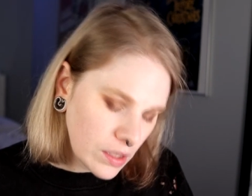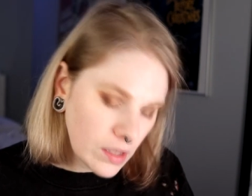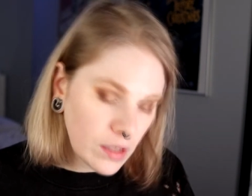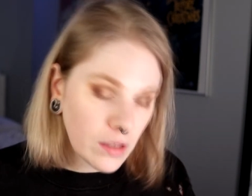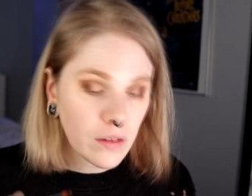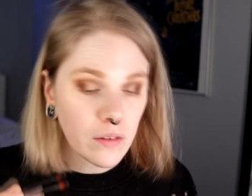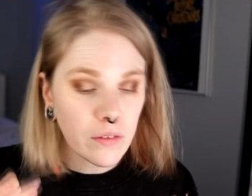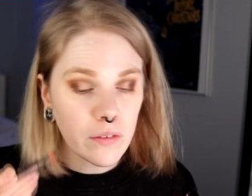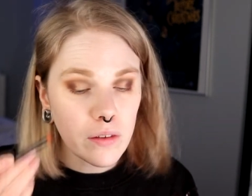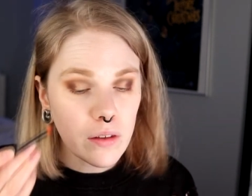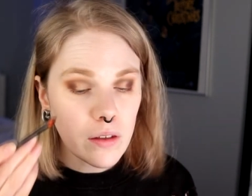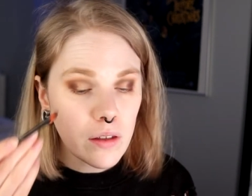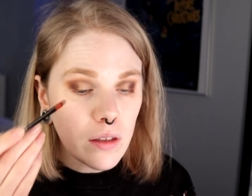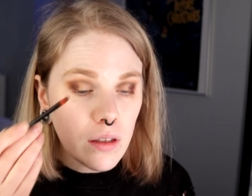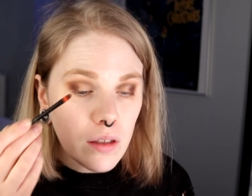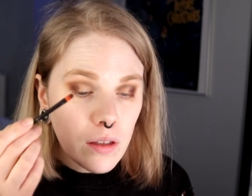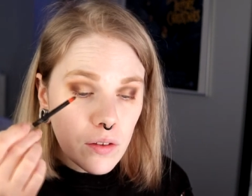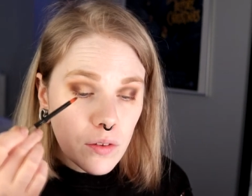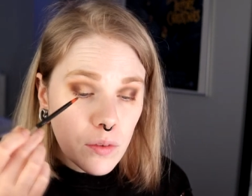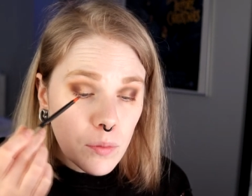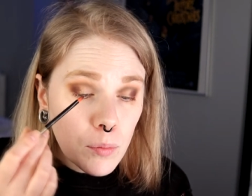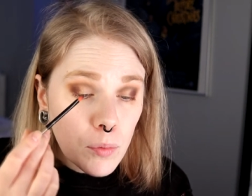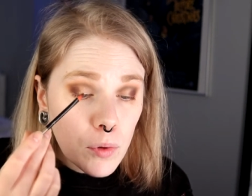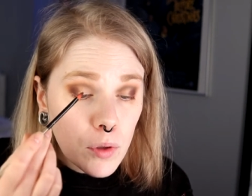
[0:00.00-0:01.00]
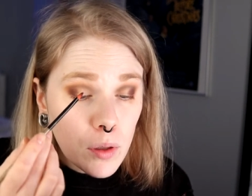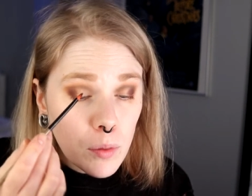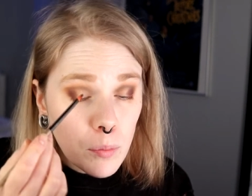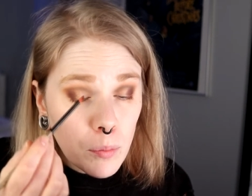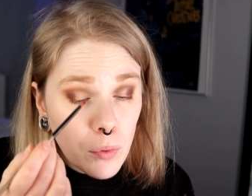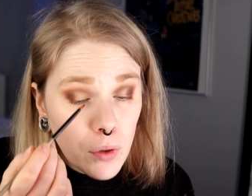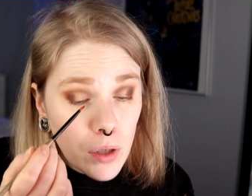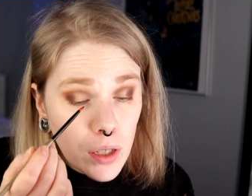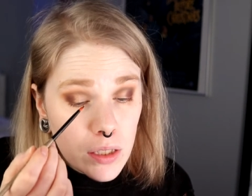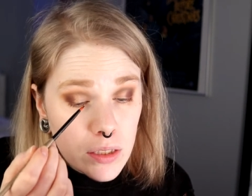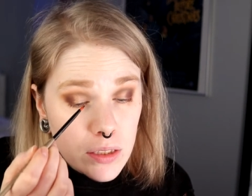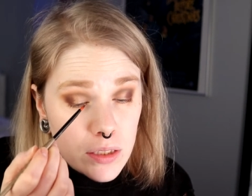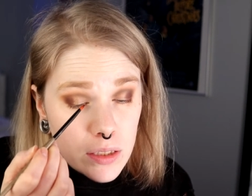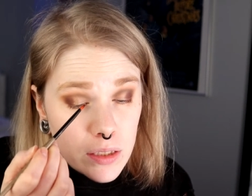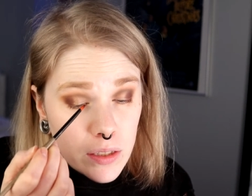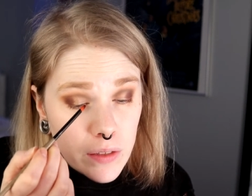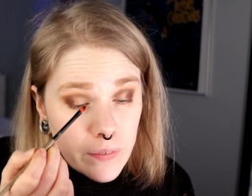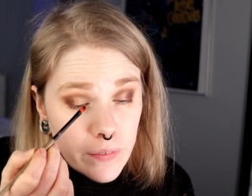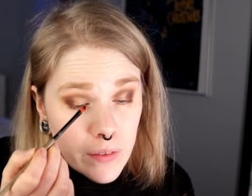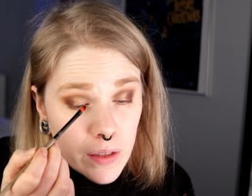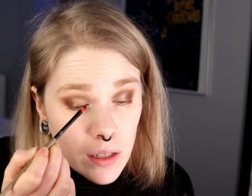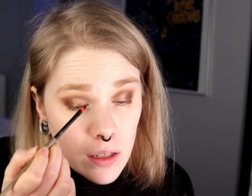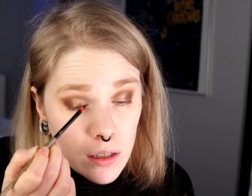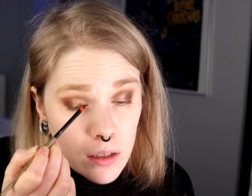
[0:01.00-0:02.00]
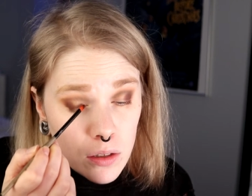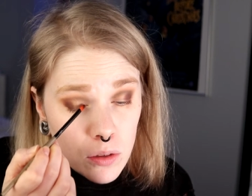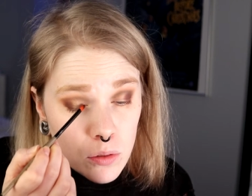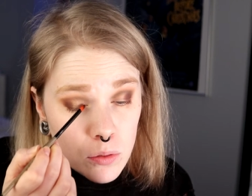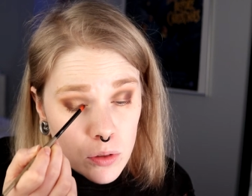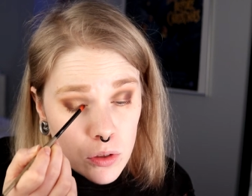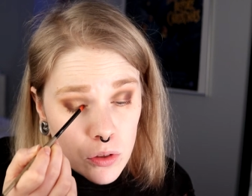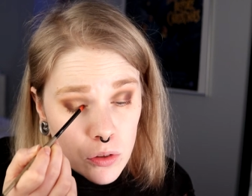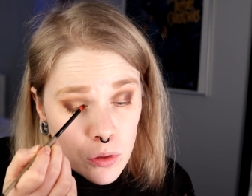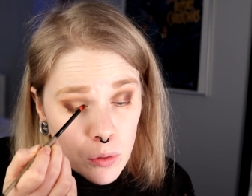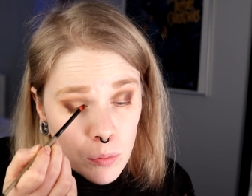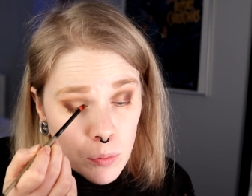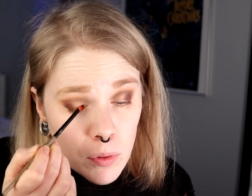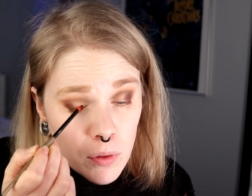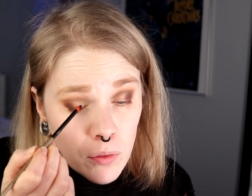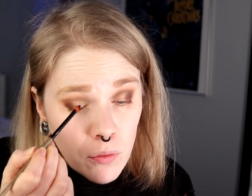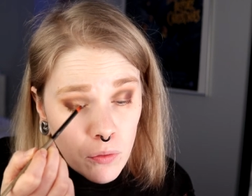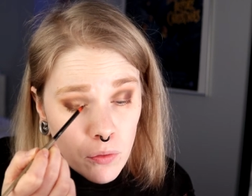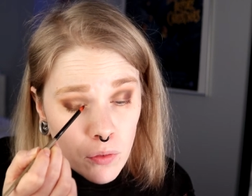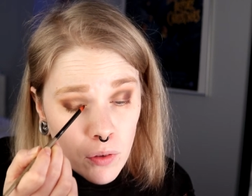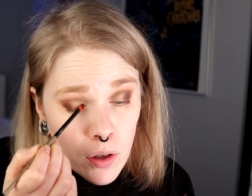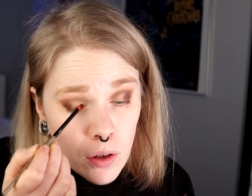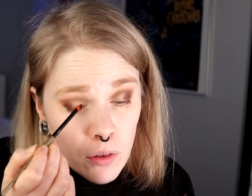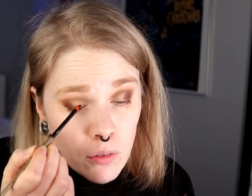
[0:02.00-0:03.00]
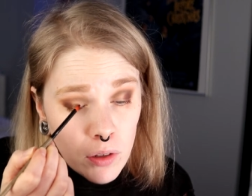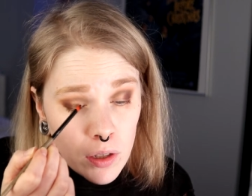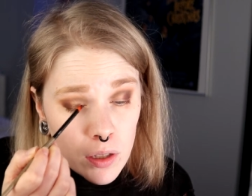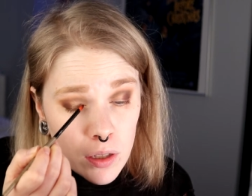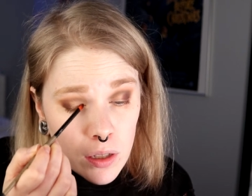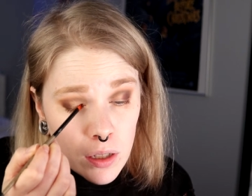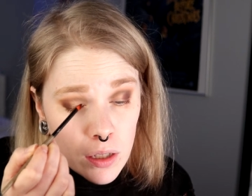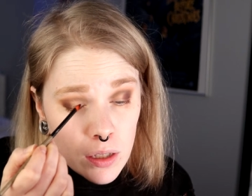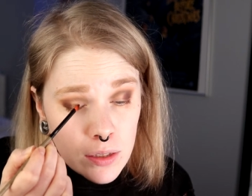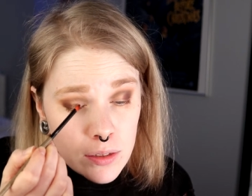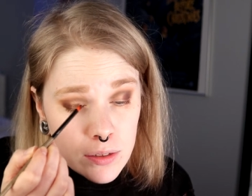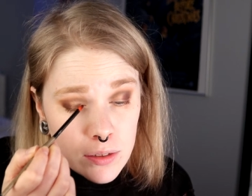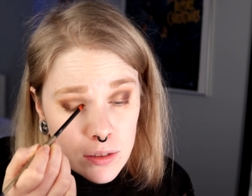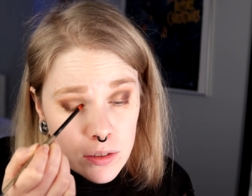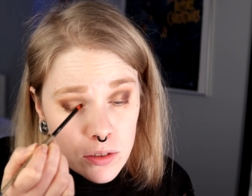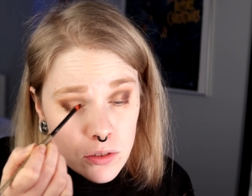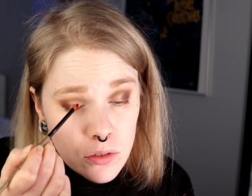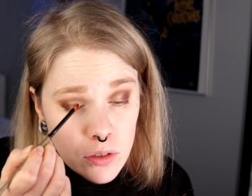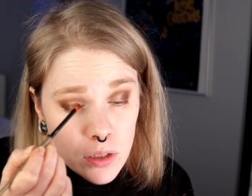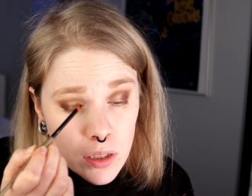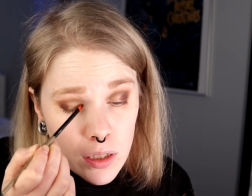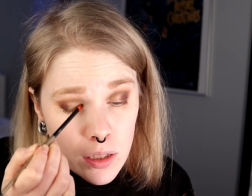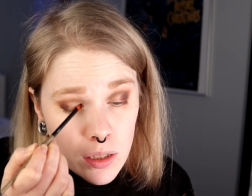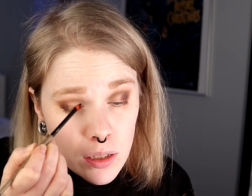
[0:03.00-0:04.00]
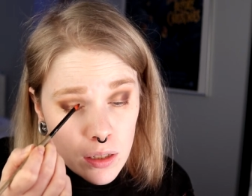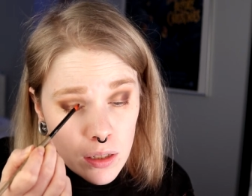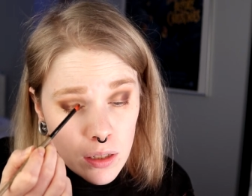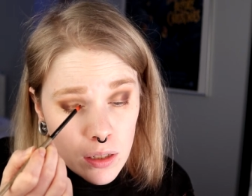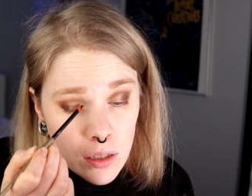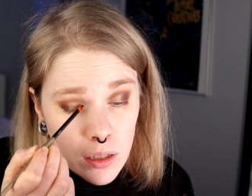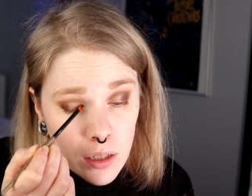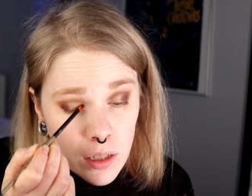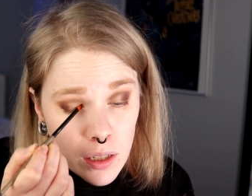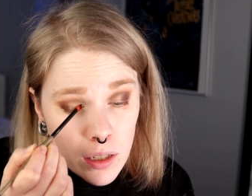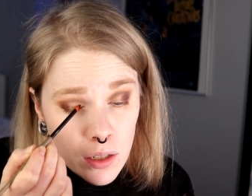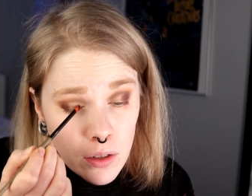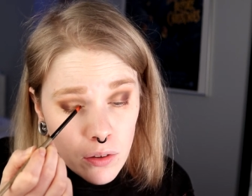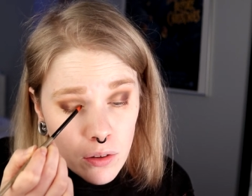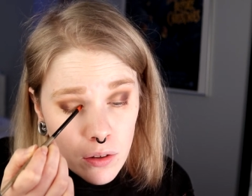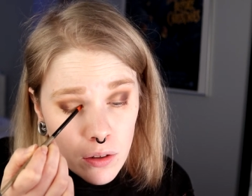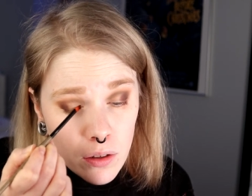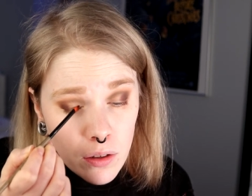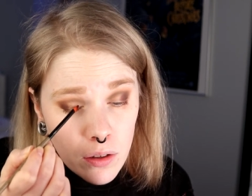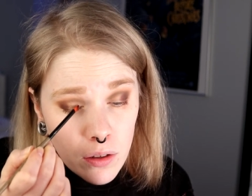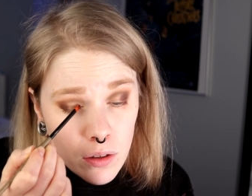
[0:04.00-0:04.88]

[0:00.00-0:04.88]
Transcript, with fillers: and a smaller brush, and then I'm going to be very concentrated in here.